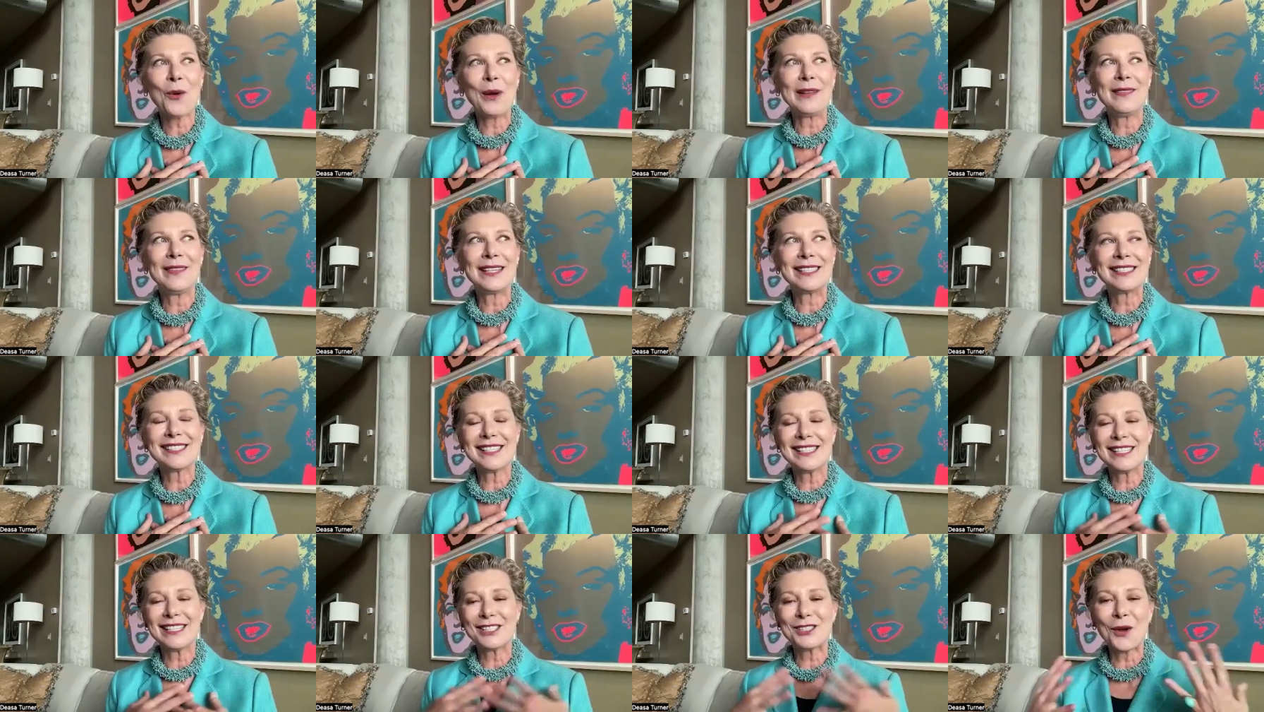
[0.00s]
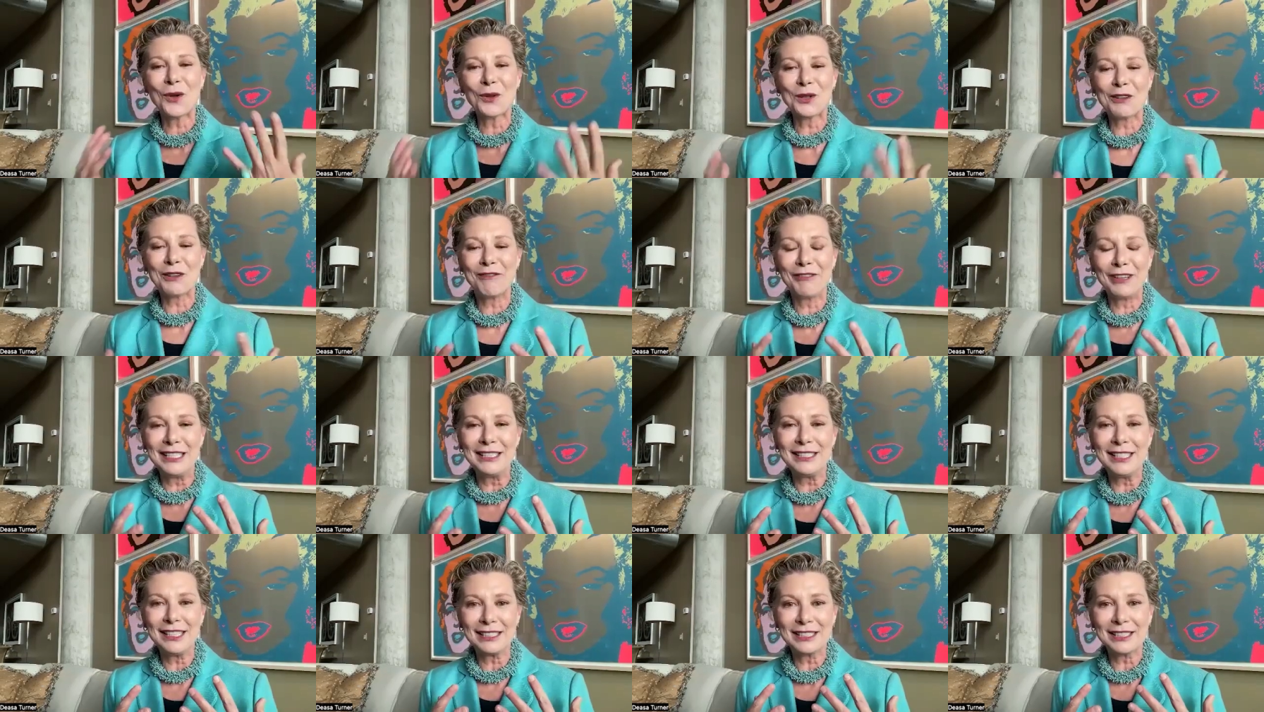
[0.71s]
And this, this whole
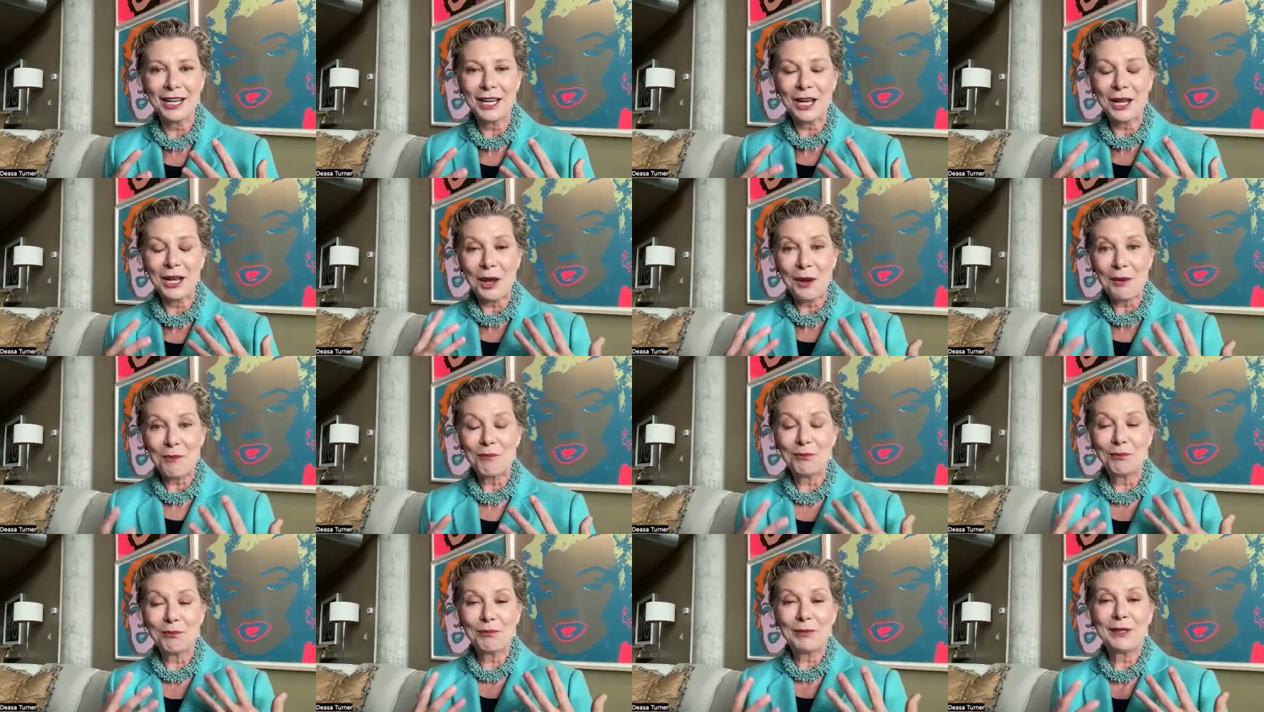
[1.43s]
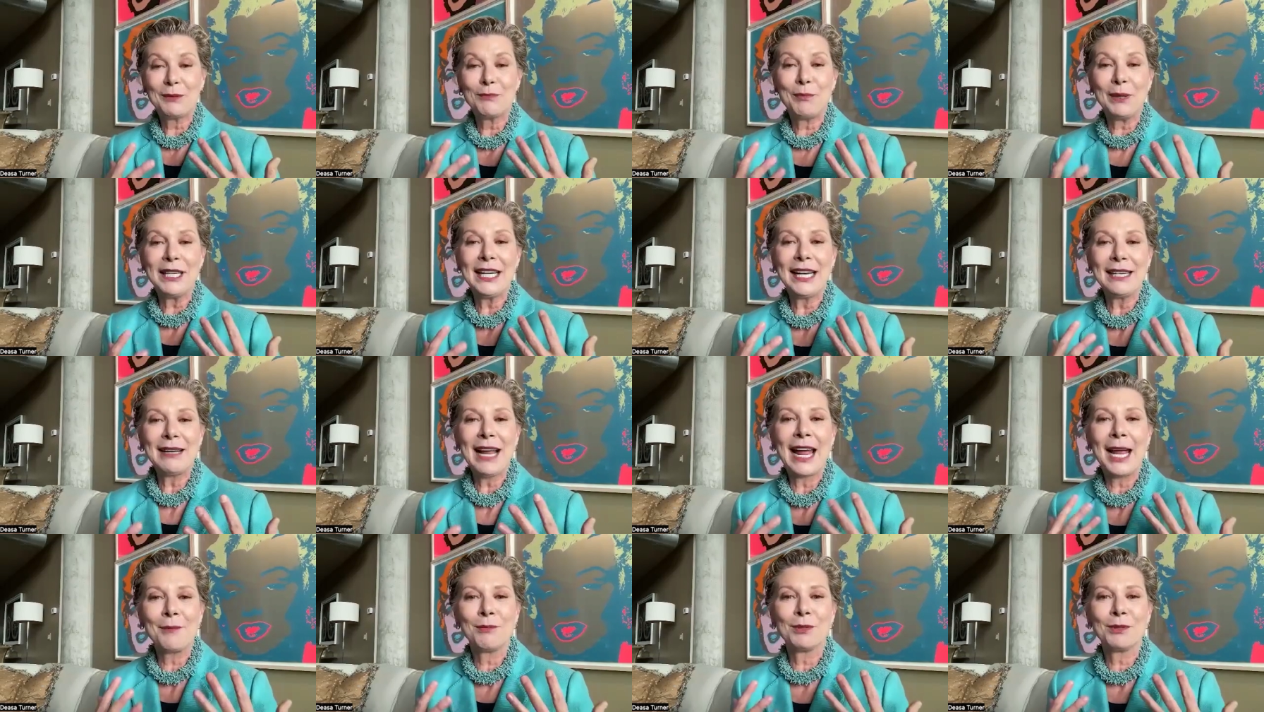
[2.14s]
event has been
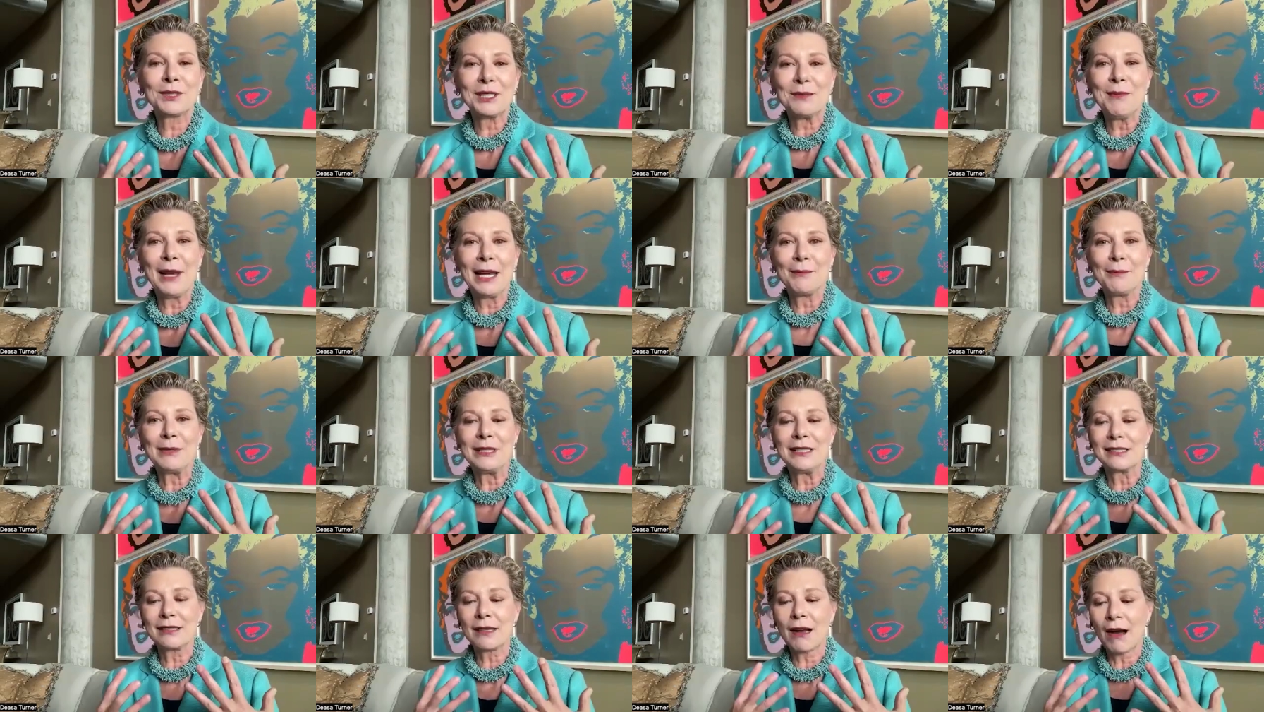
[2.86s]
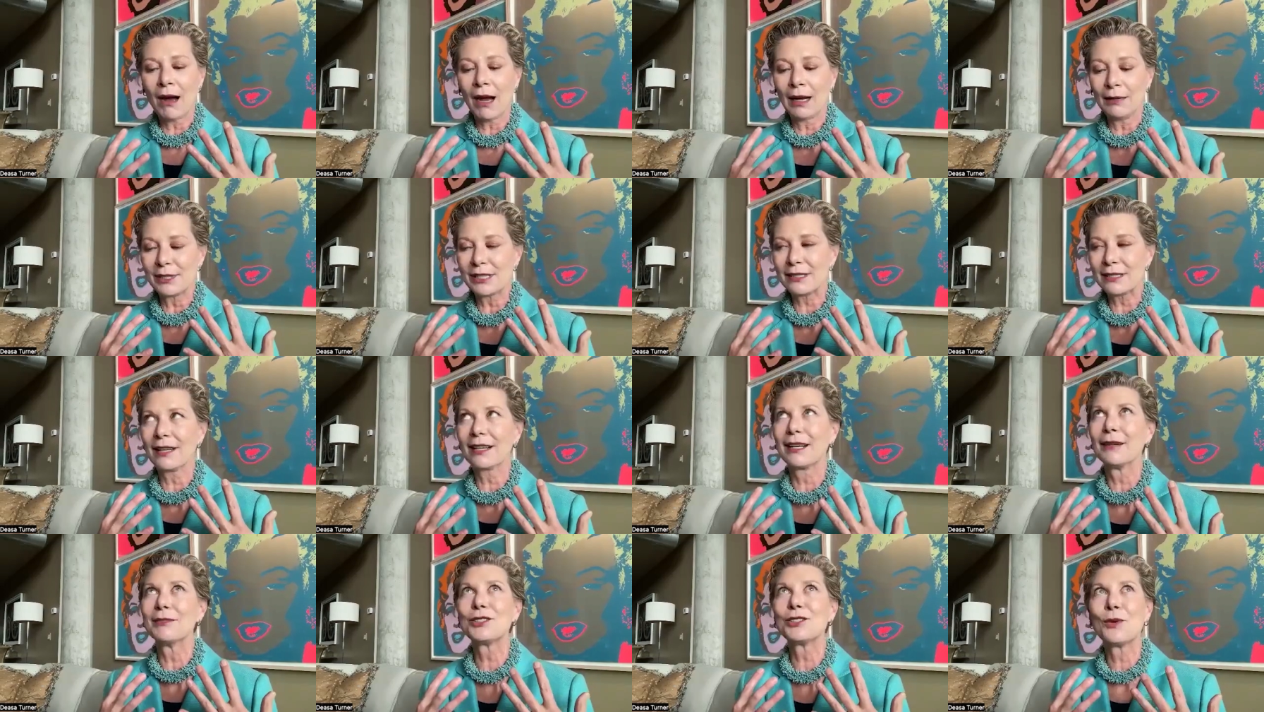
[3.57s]
able to make me just, oh, I'm just
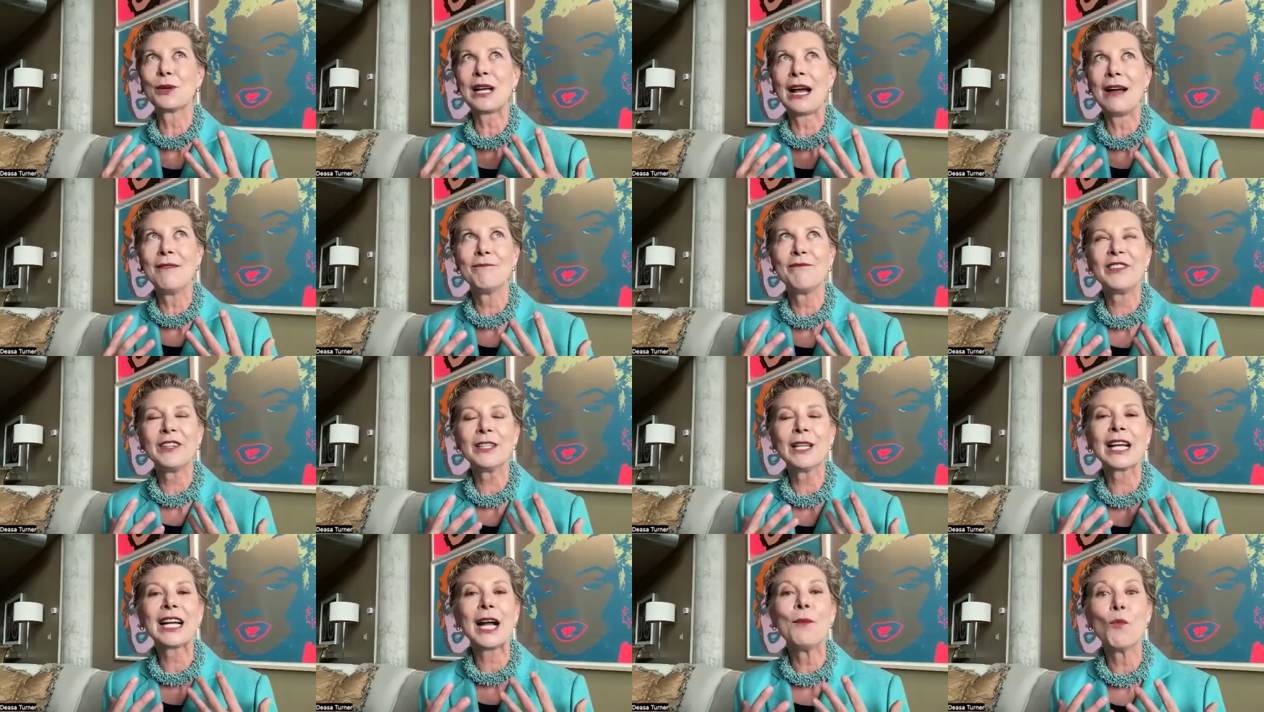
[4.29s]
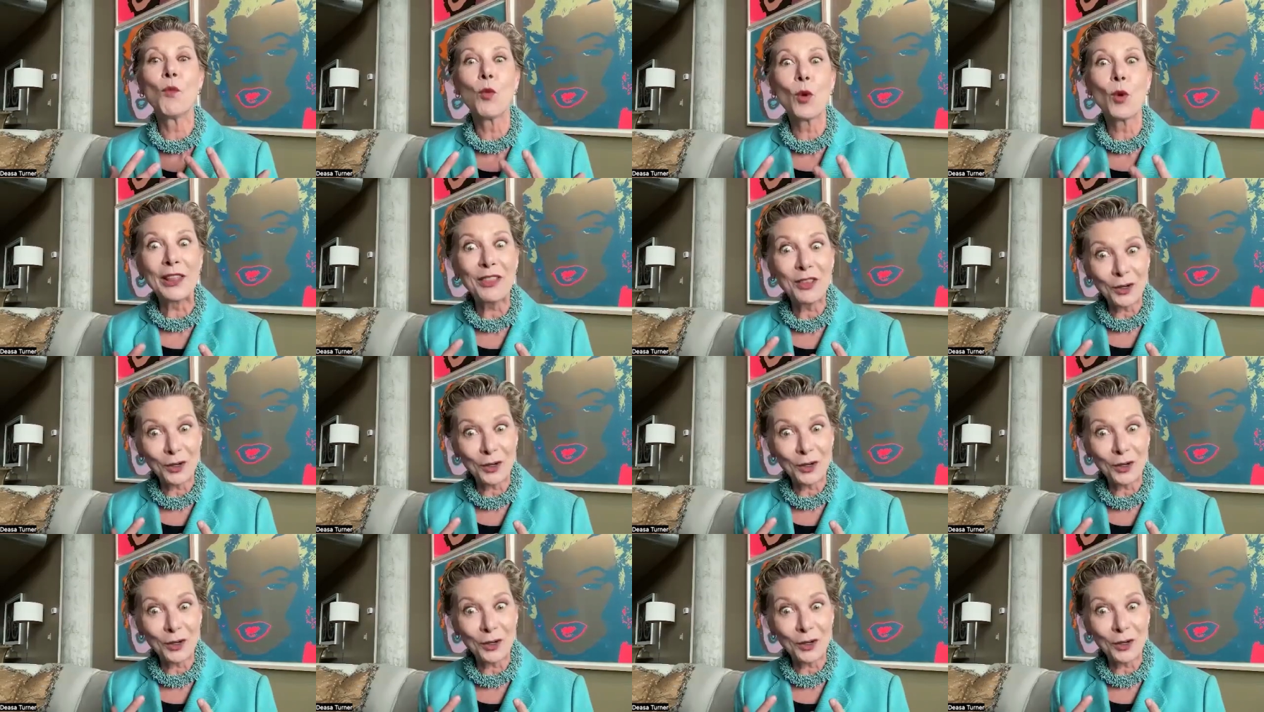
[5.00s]
like, so I feel like I'm with